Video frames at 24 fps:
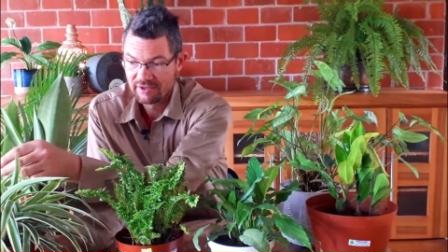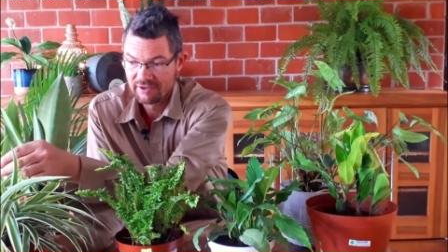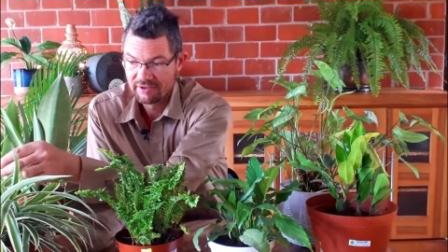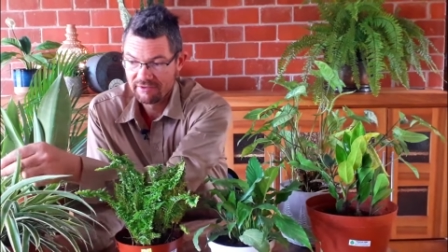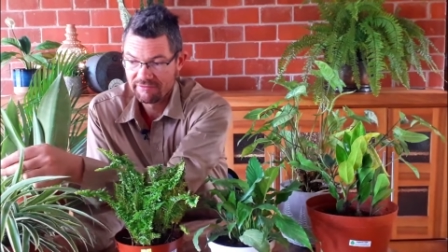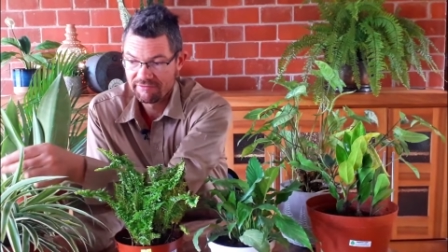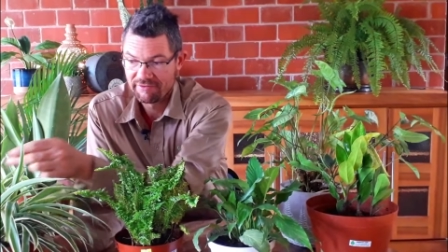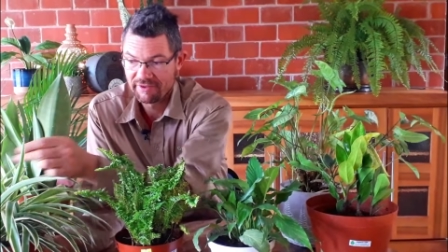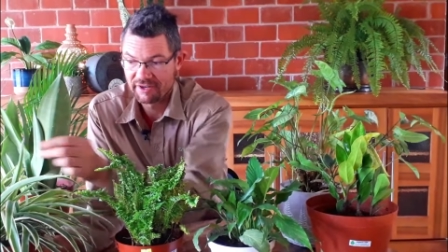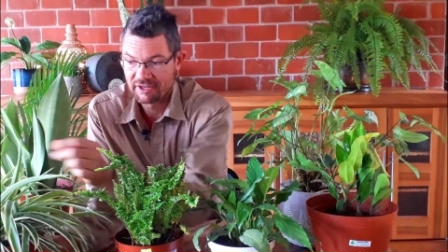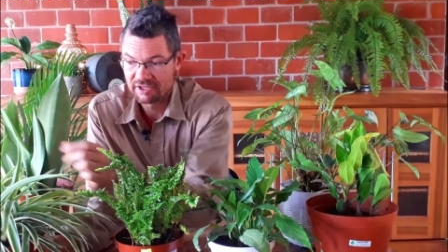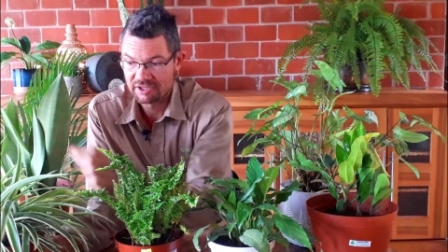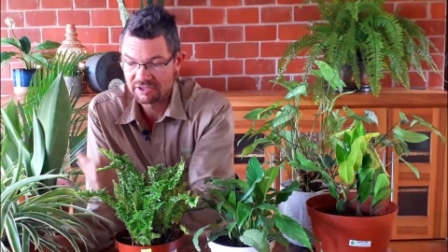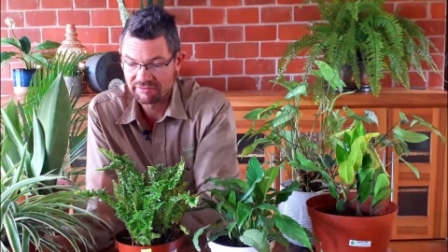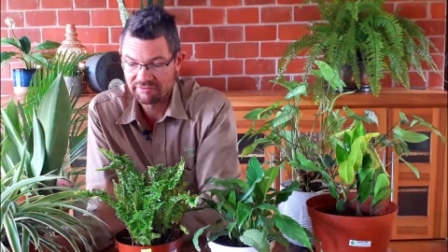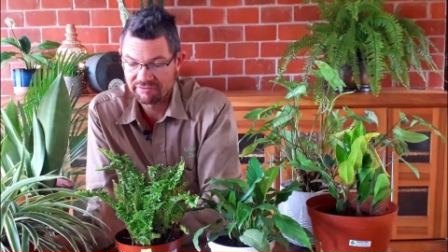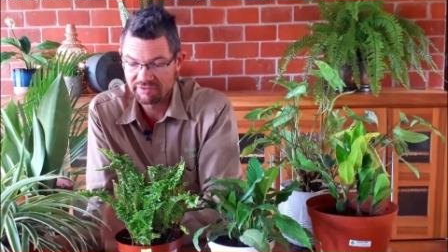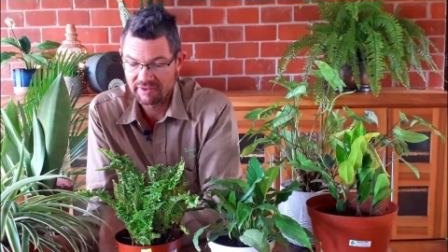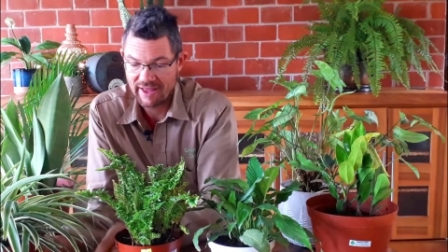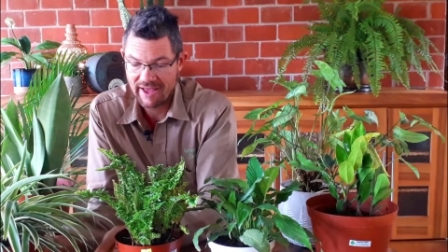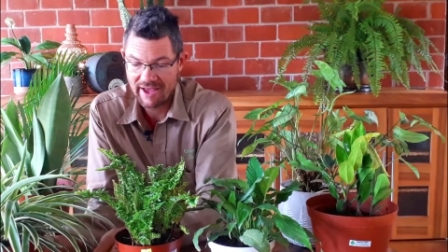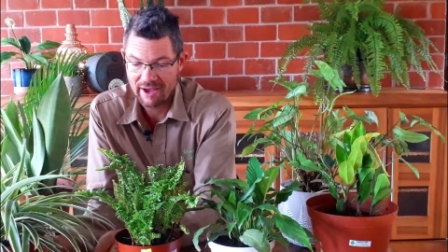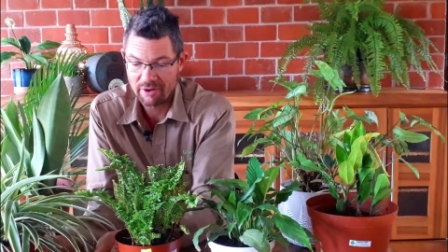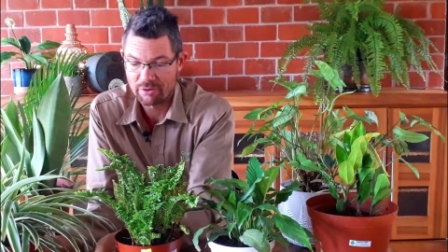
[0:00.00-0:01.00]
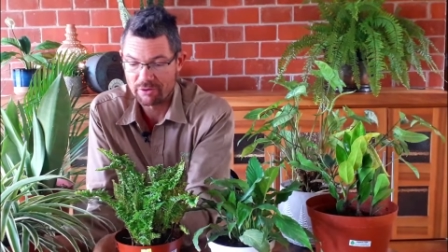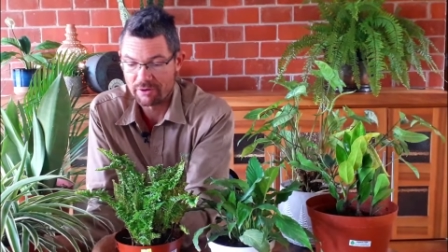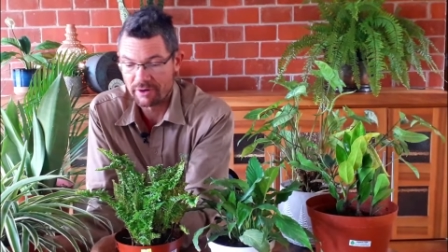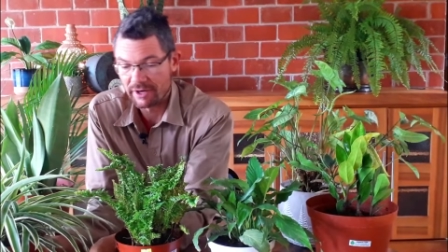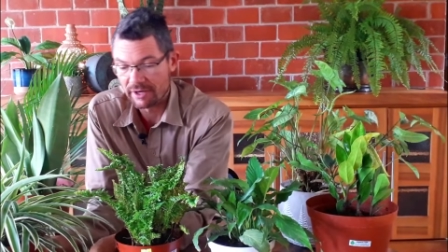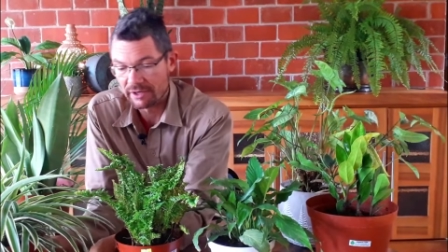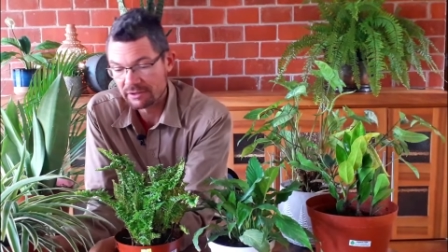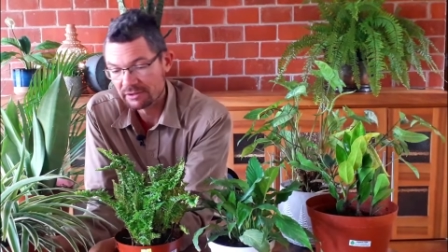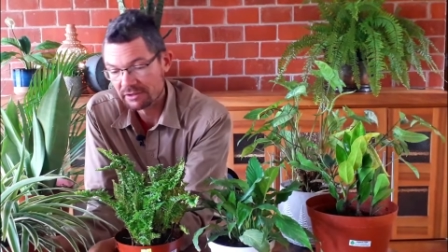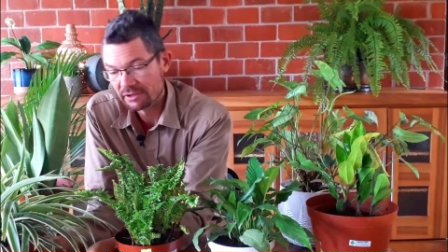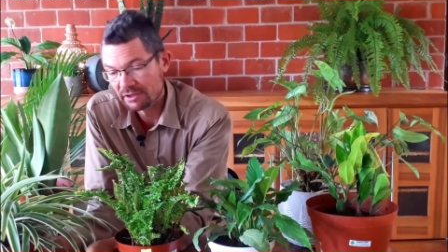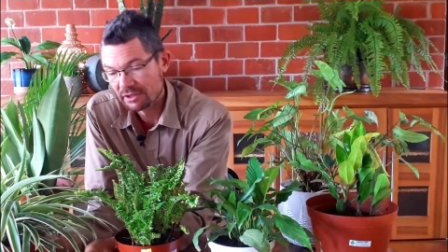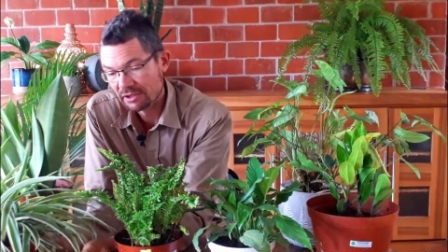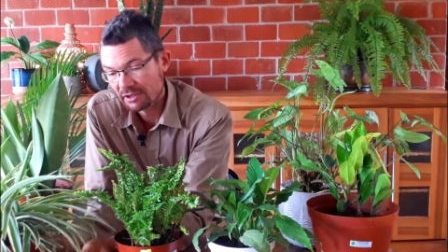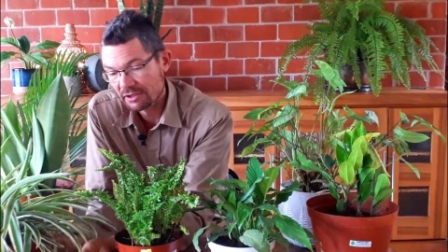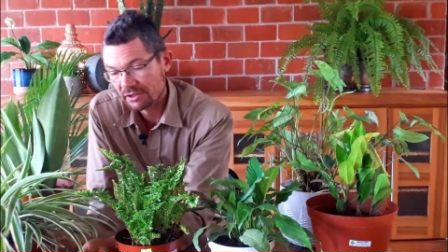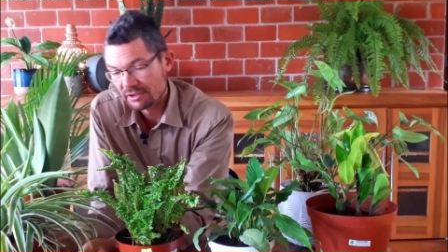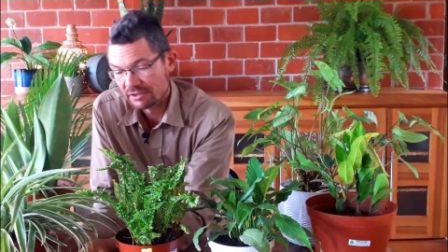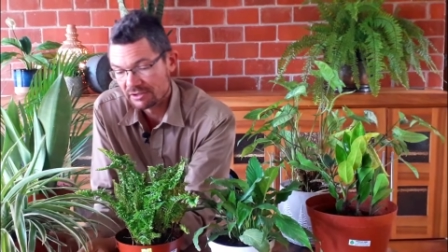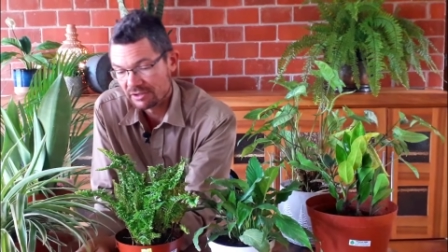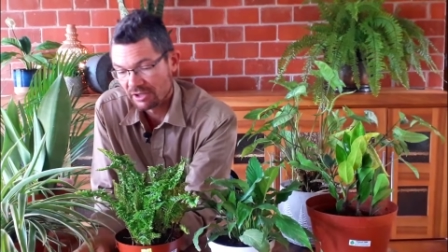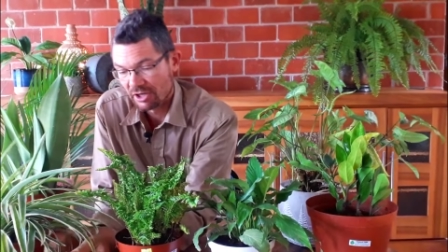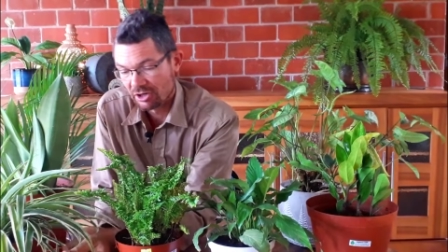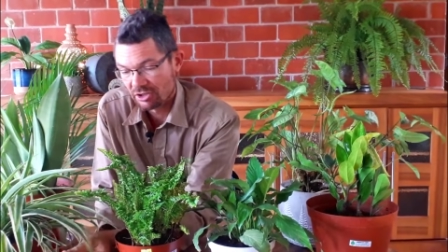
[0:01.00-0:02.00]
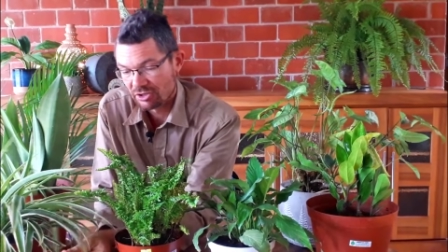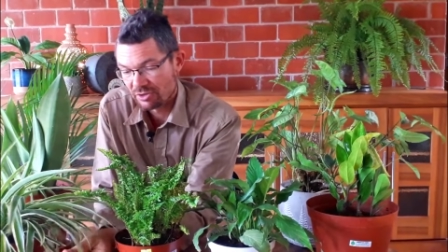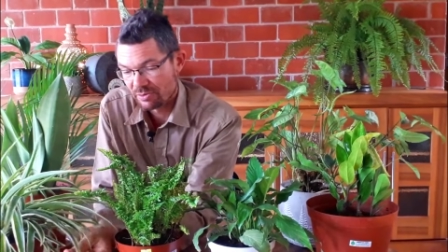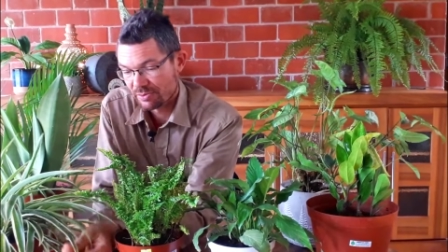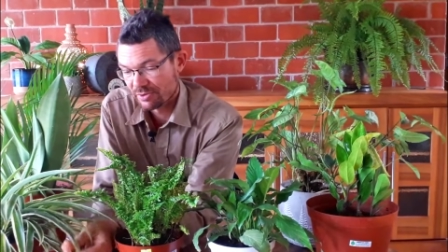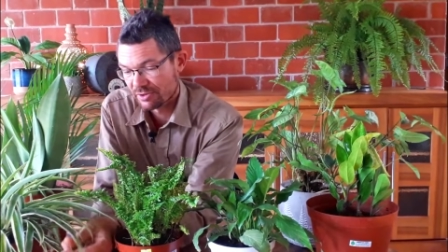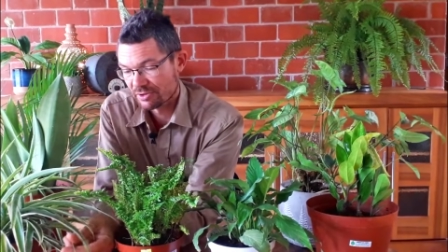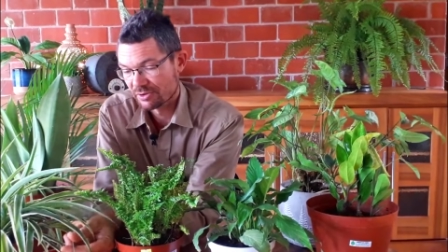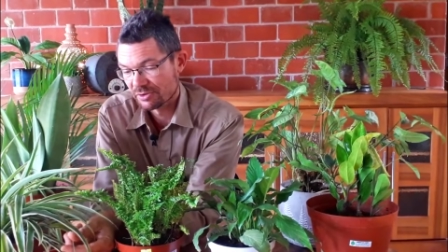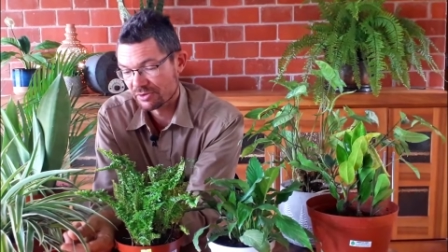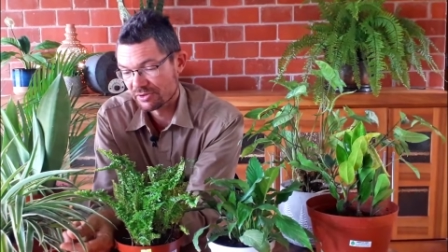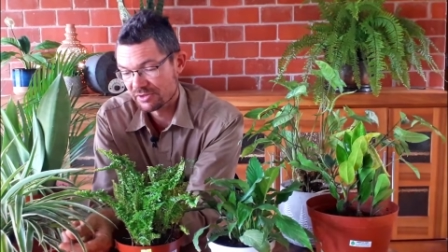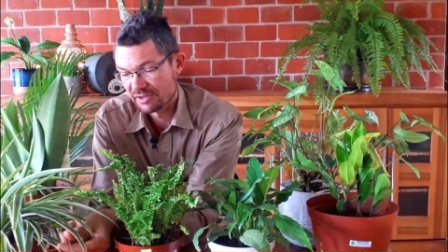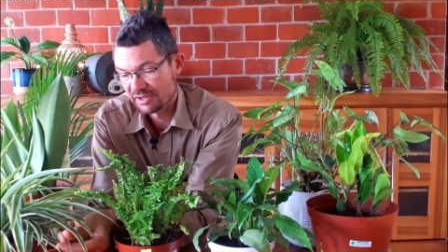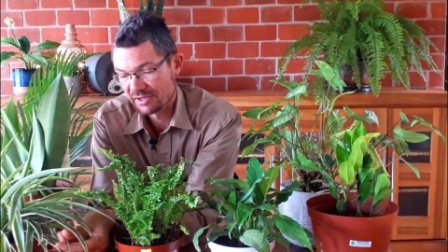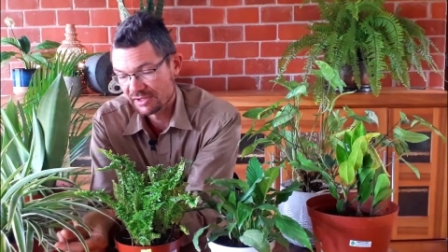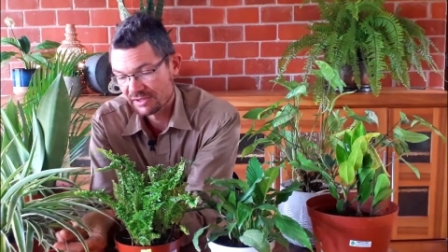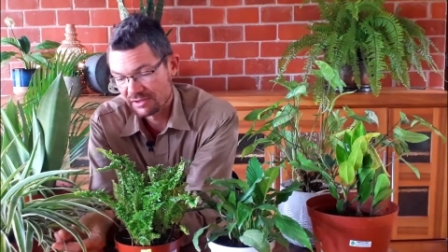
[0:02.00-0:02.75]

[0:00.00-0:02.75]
finished flowering, start to produce these